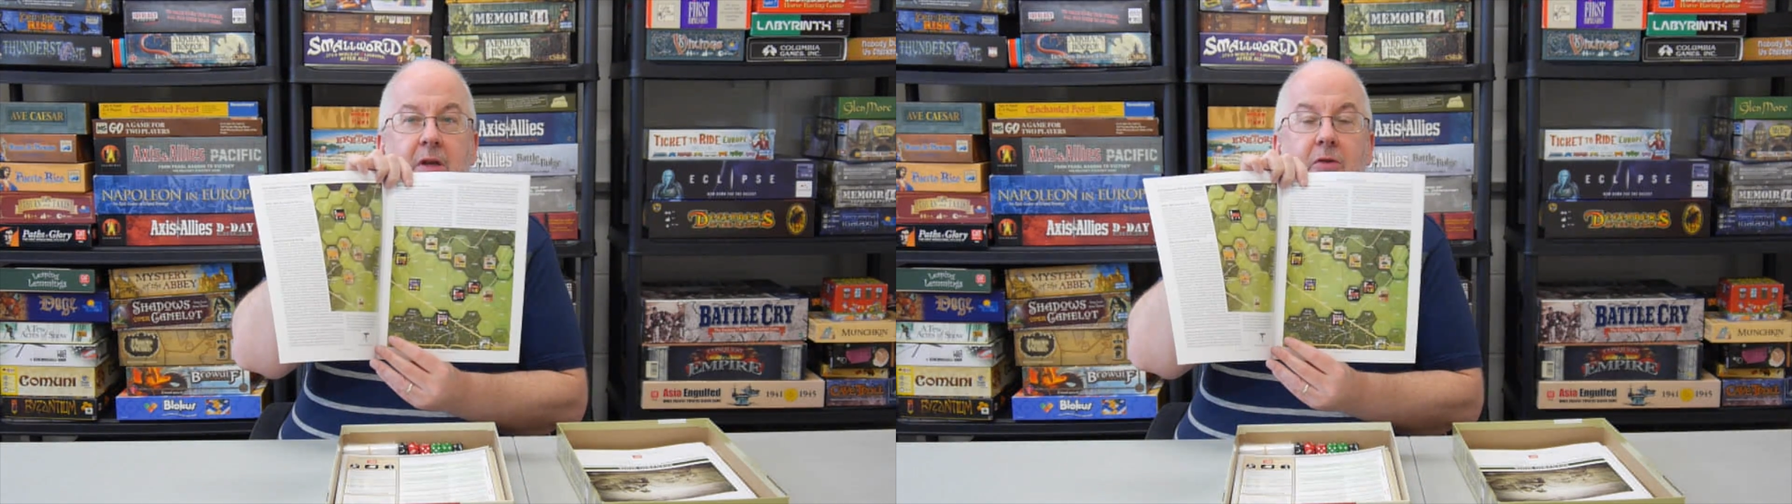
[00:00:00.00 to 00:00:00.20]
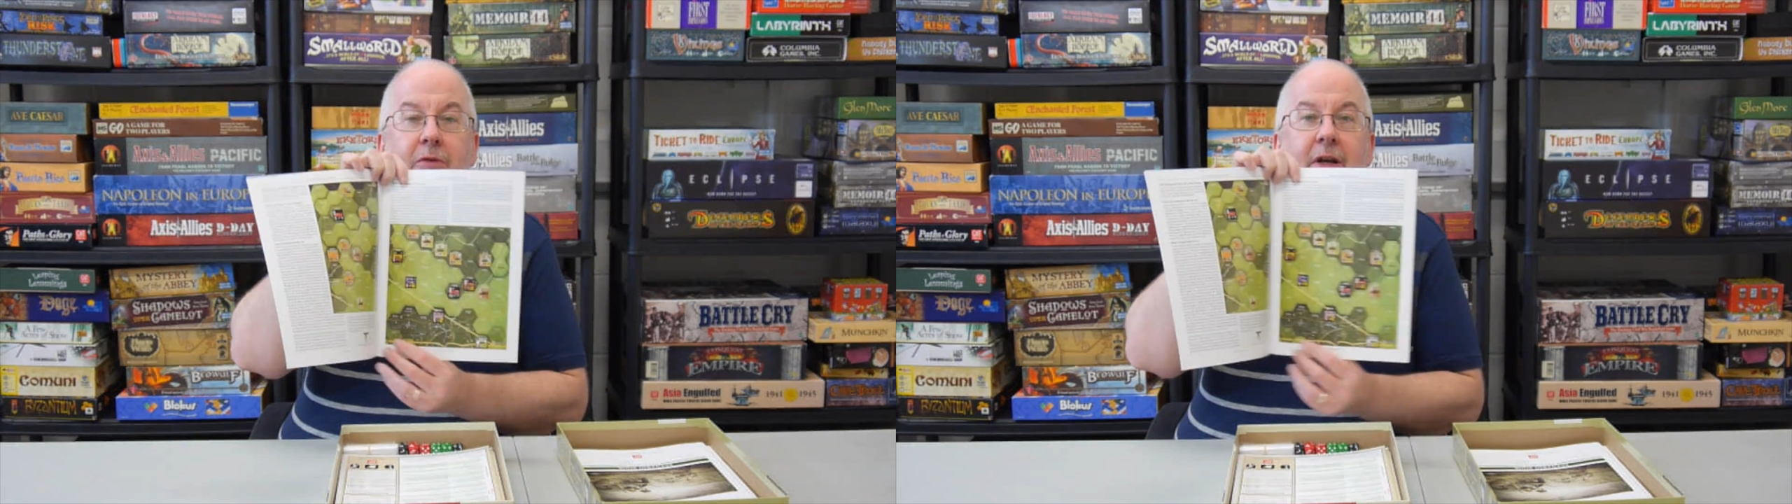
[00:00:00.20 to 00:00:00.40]

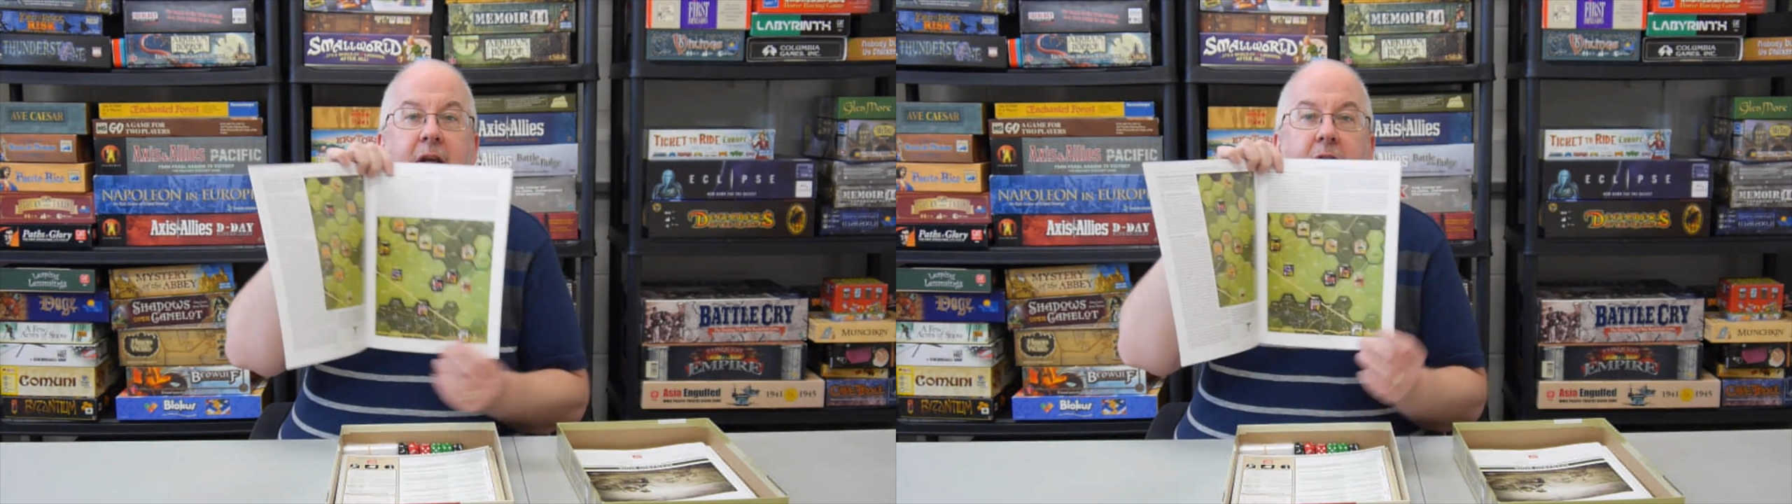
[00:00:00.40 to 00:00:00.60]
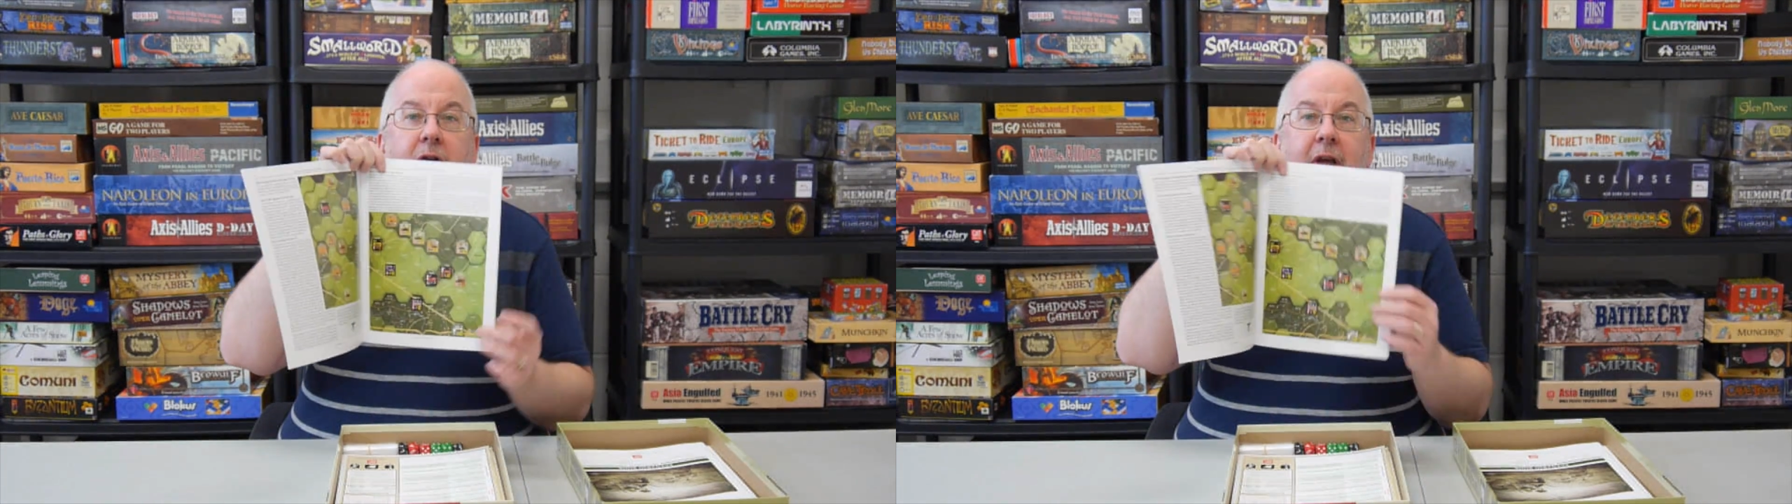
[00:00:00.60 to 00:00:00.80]
you
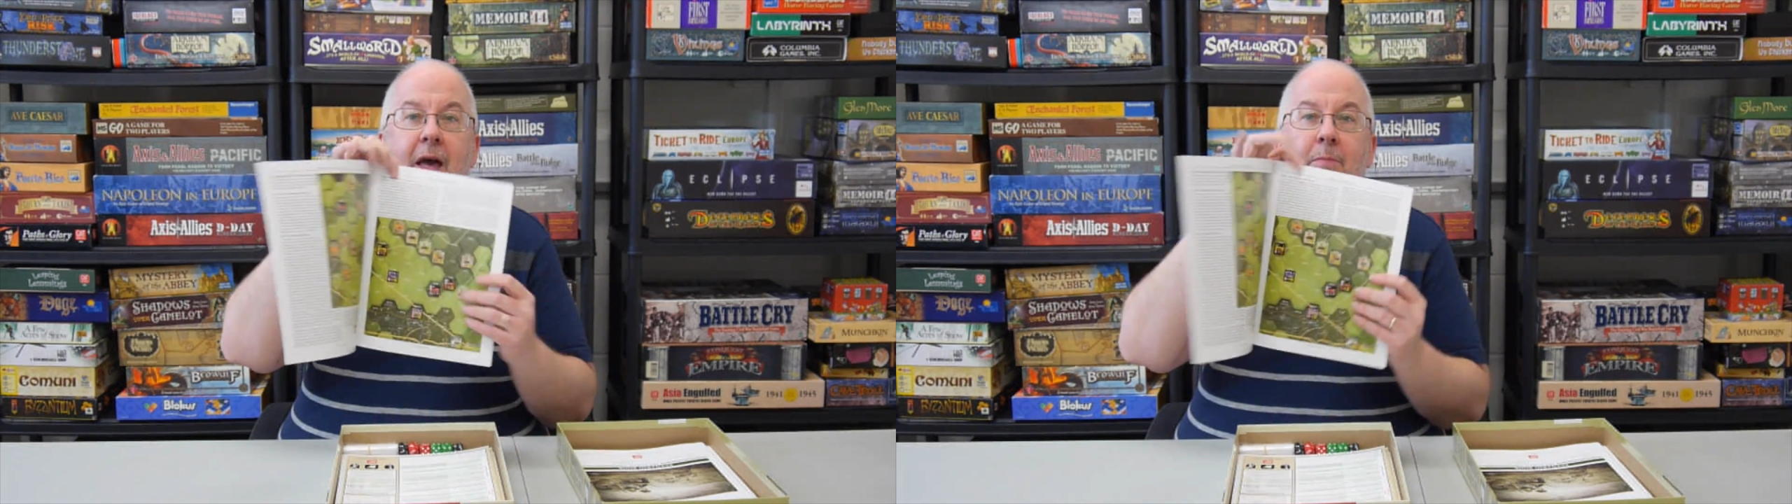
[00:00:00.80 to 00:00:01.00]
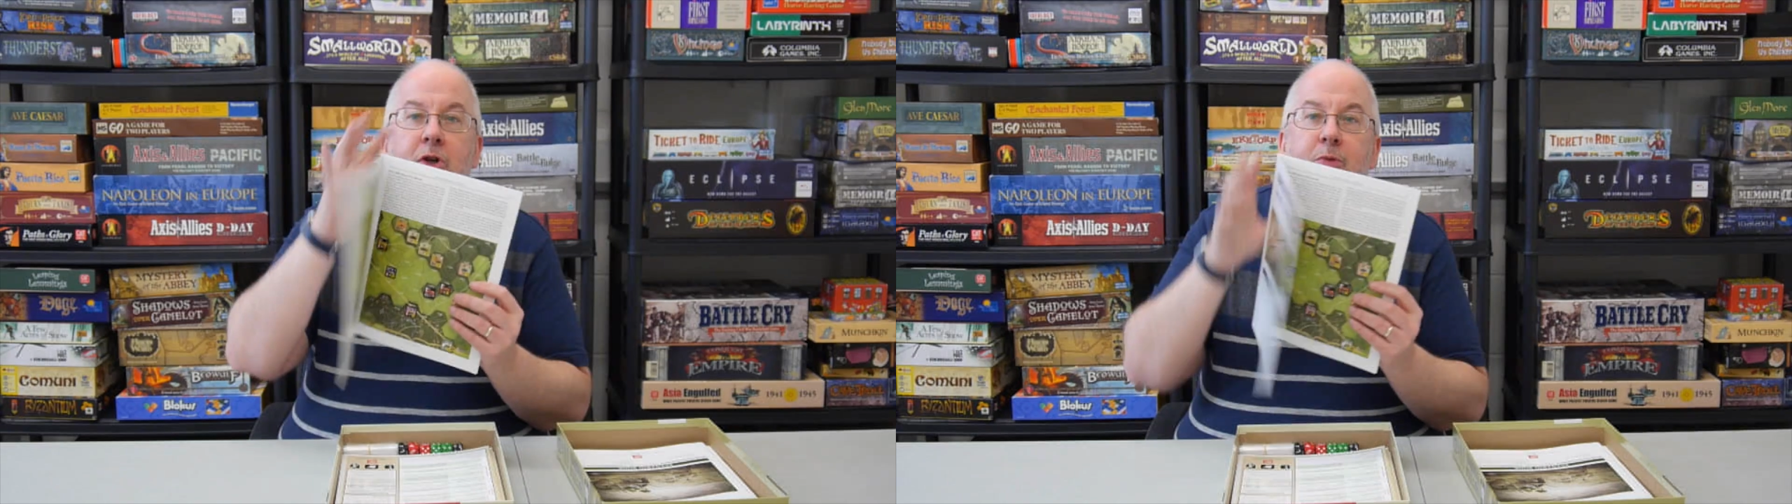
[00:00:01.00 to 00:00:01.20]
really couldn't
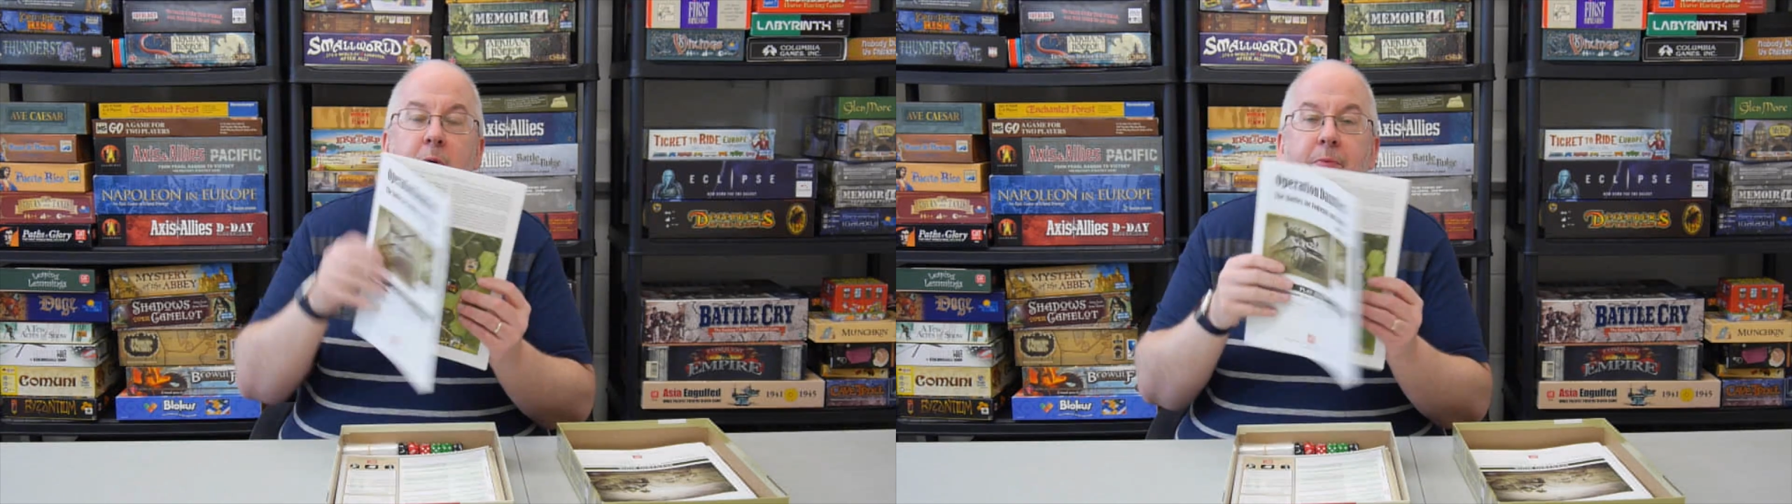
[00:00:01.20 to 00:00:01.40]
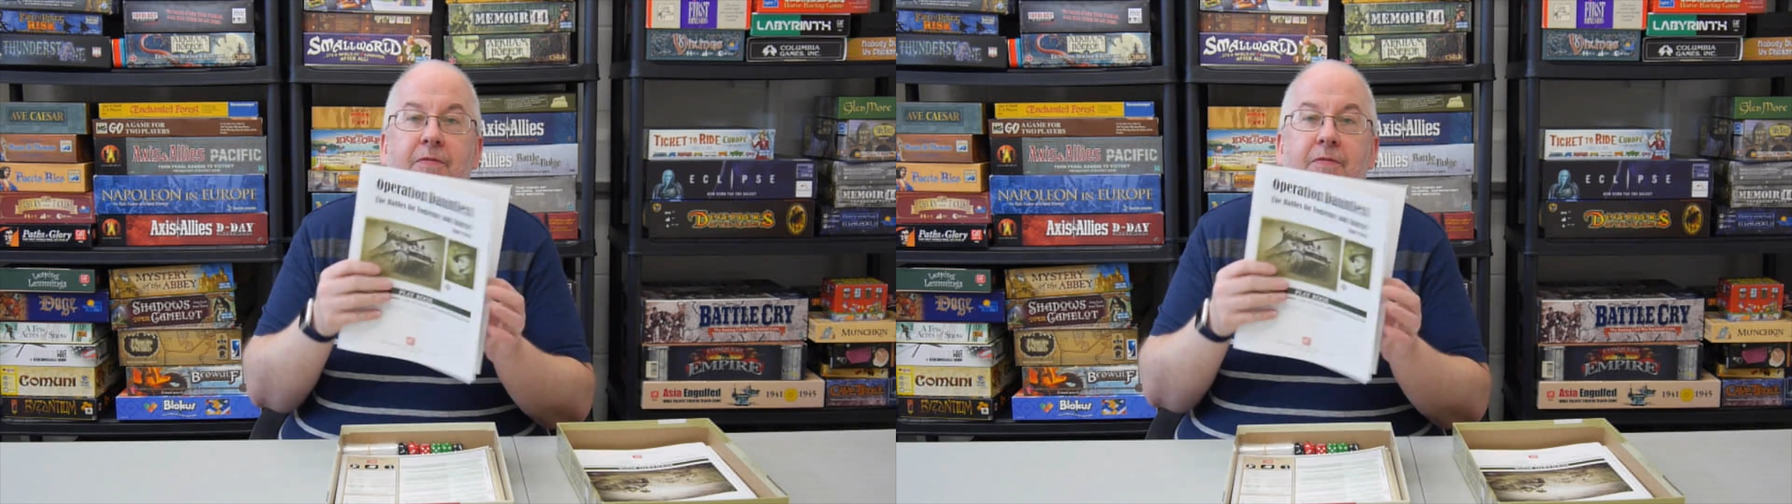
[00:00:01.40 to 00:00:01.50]
get a much more